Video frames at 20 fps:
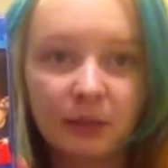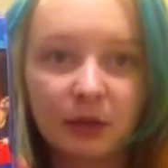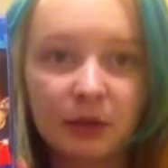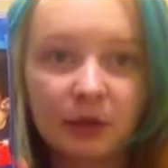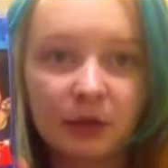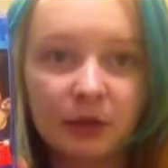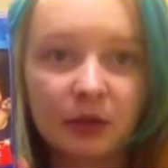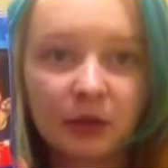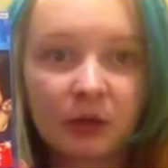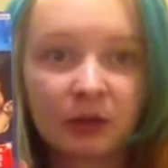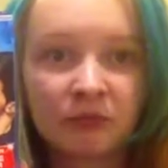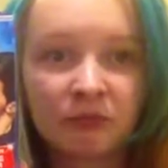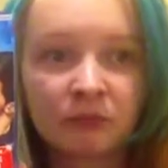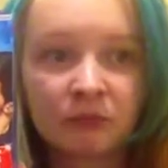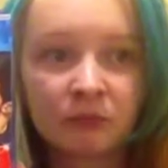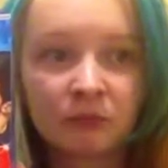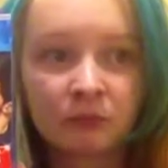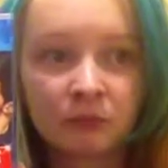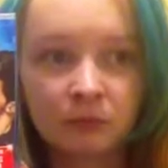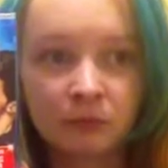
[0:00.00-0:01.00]
which
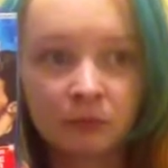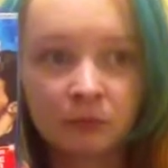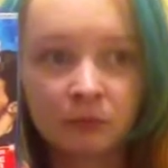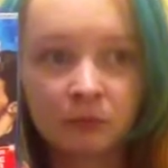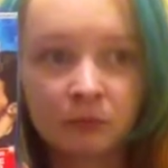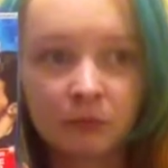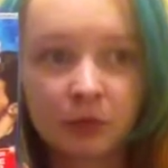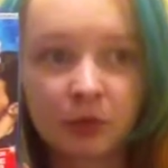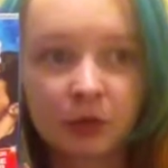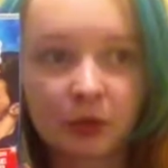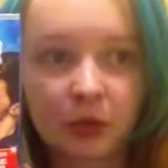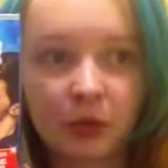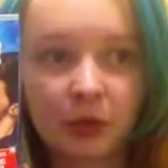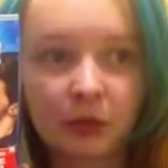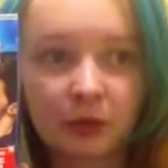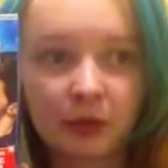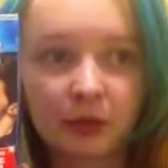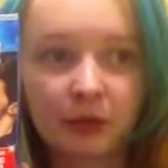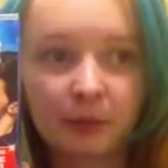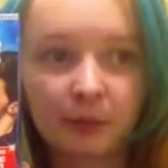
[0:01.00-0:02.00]

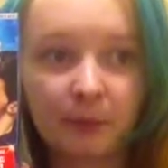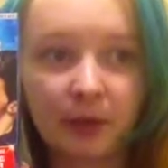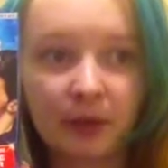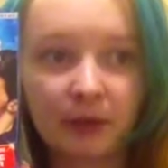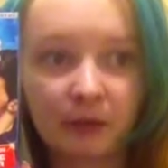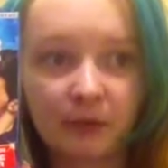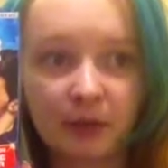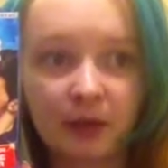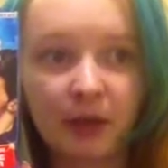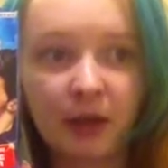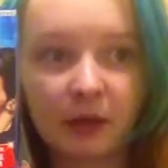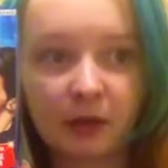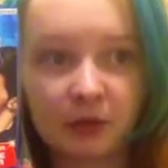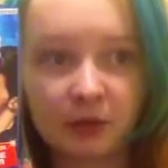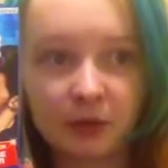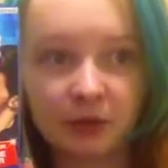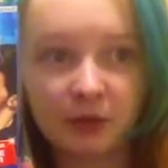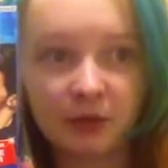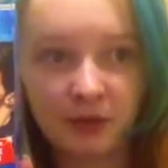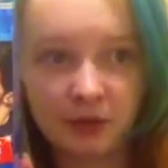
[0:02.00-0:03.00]
causes a bad
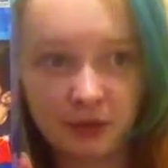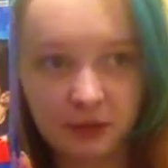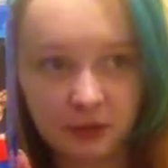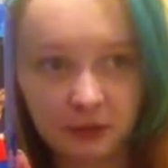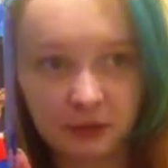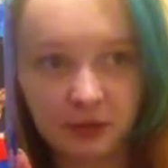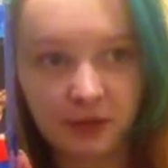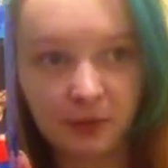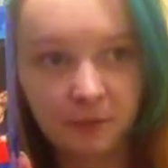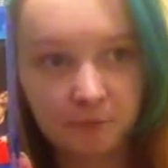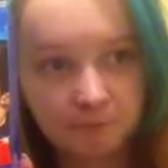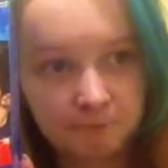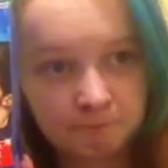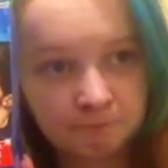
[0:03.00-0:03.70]
reaction to you.